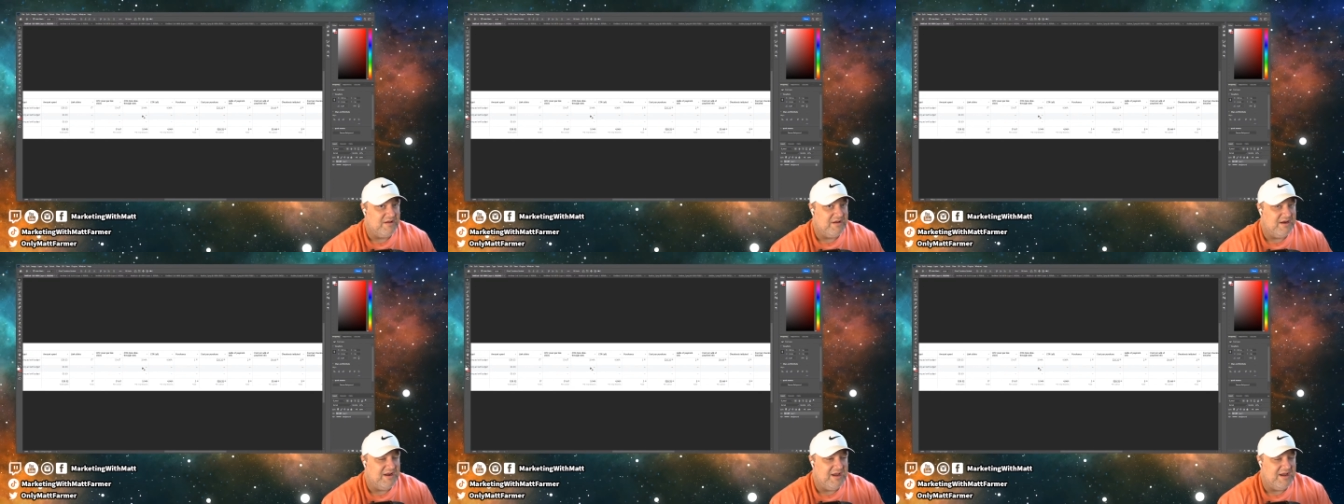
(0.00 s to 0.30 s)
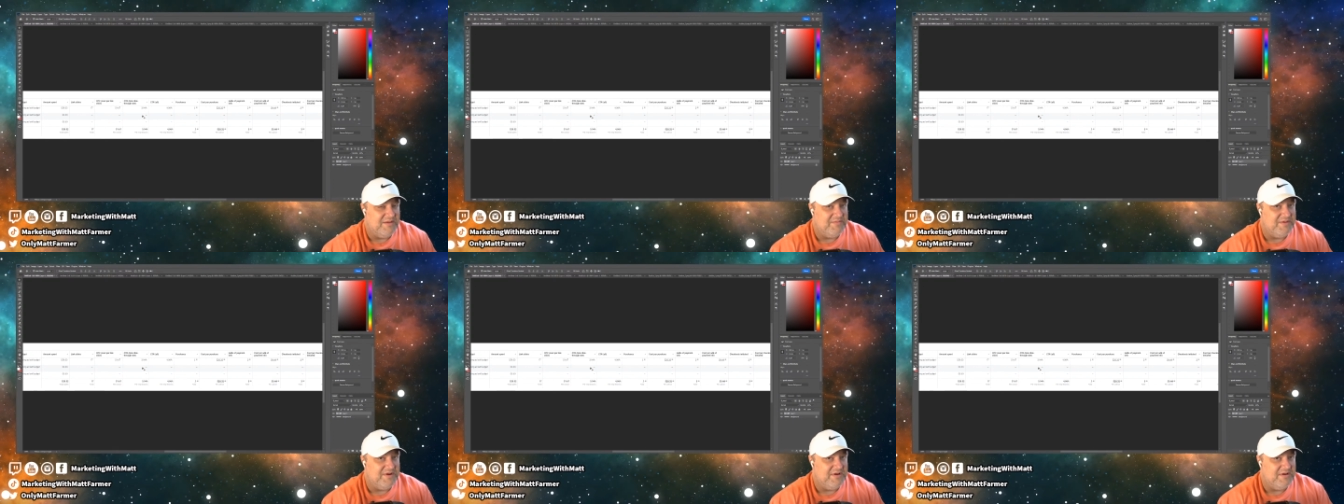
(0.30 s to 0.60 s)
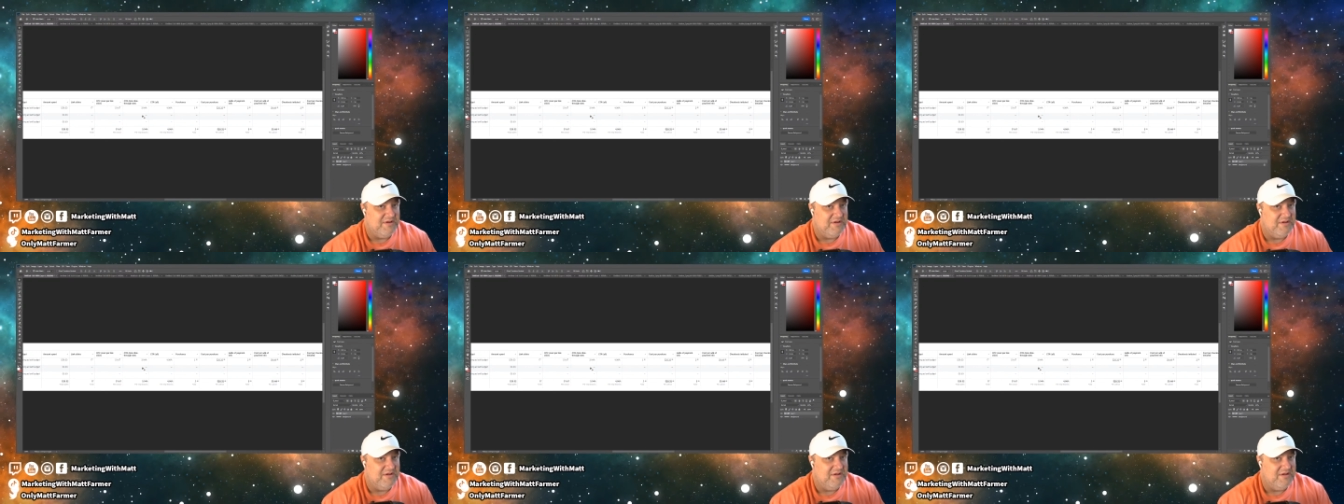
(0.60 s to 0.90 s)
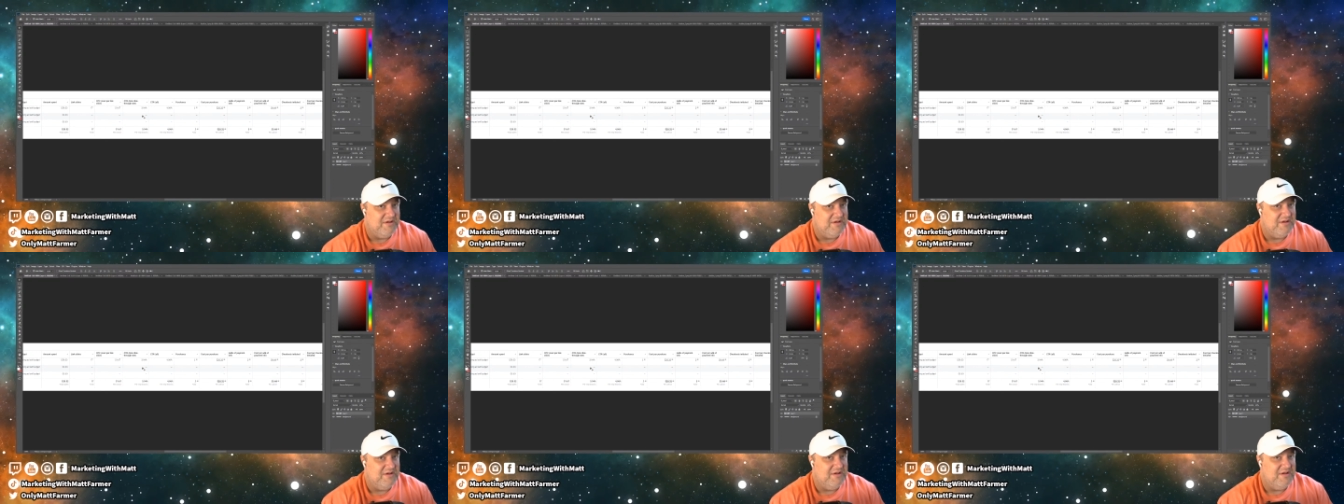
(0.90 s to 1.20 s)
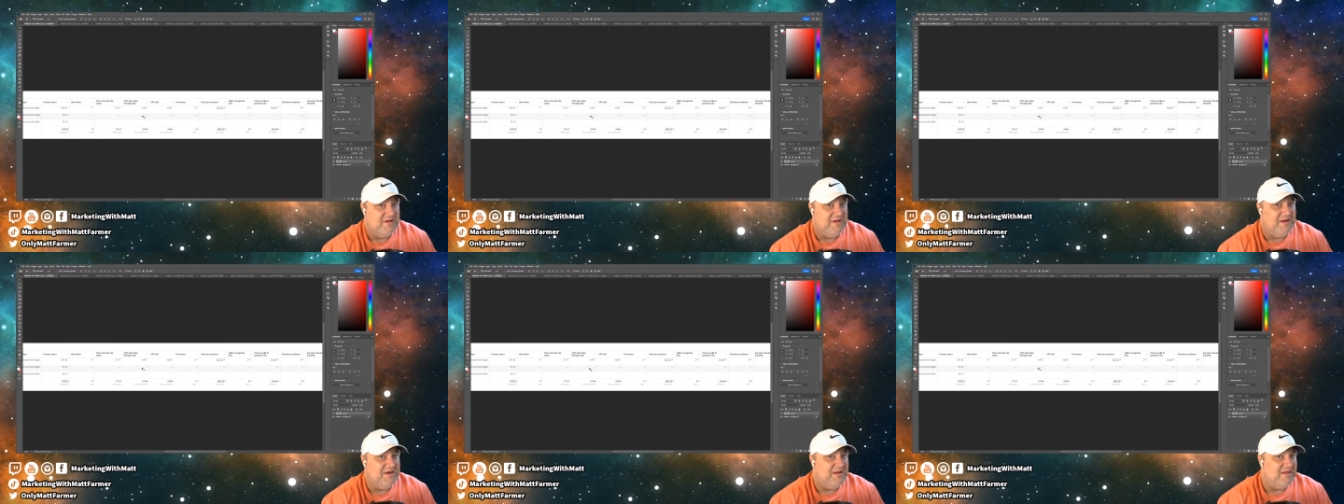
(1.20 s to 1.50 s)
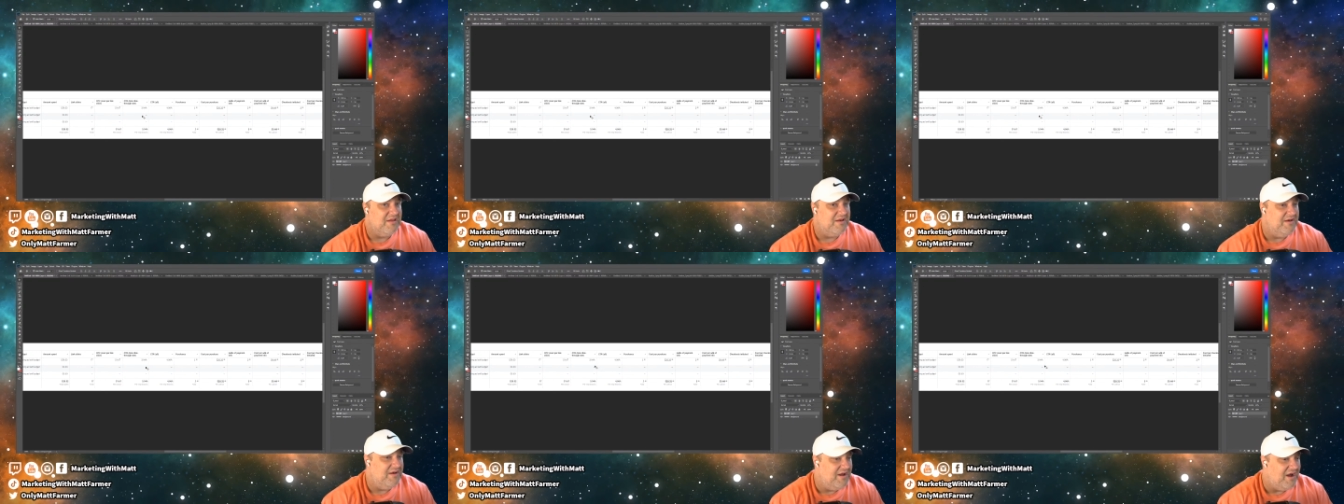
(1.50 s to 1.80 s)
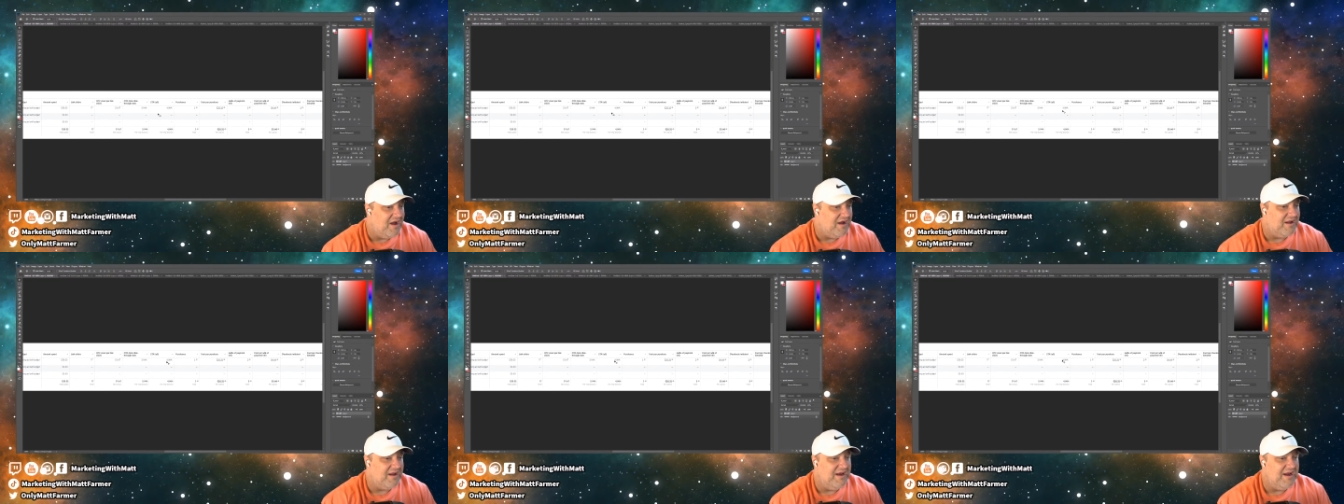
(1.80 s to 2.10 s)
going to happen. It is
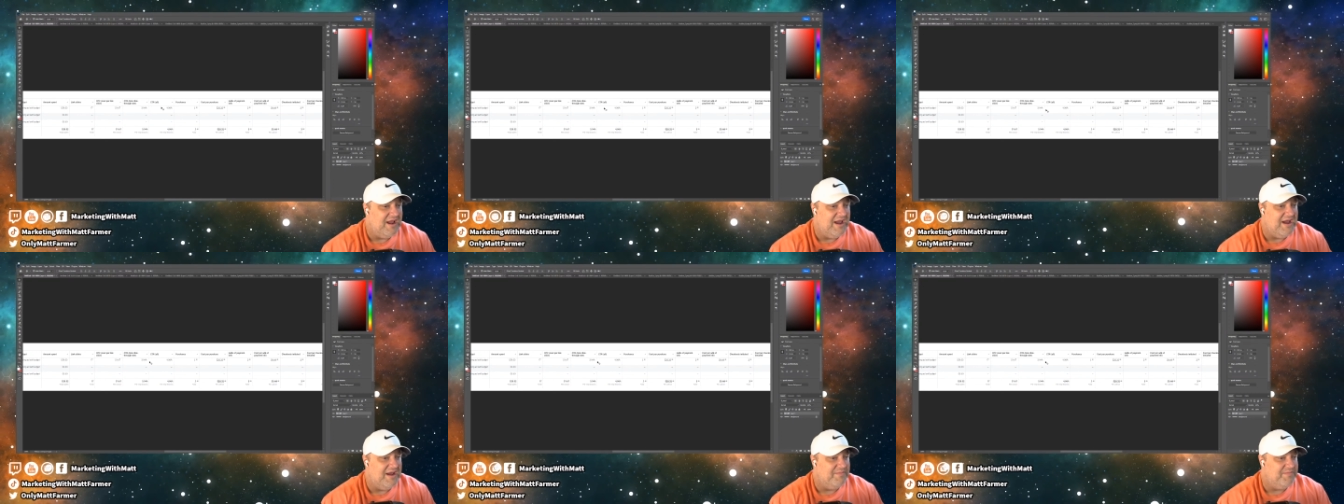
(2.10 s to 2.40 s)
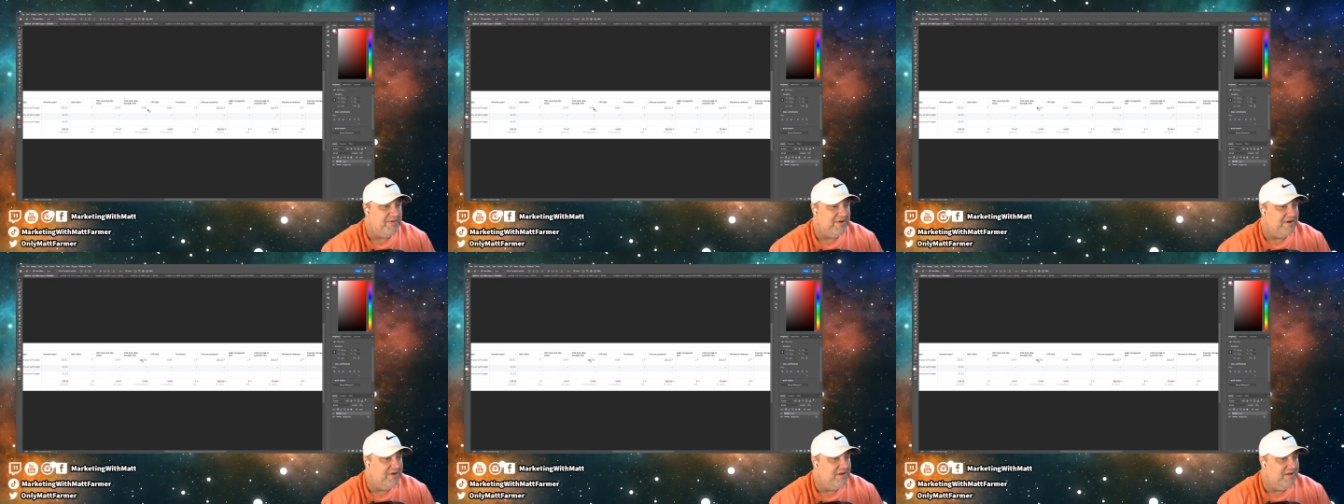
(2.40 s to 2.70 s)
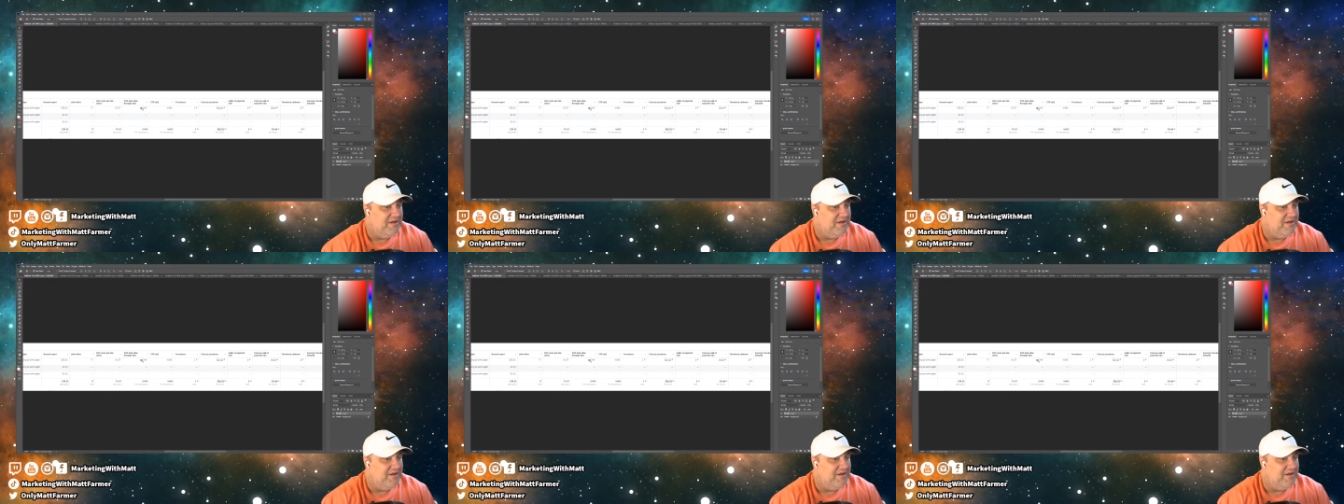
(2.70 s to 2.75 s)
not going to happen.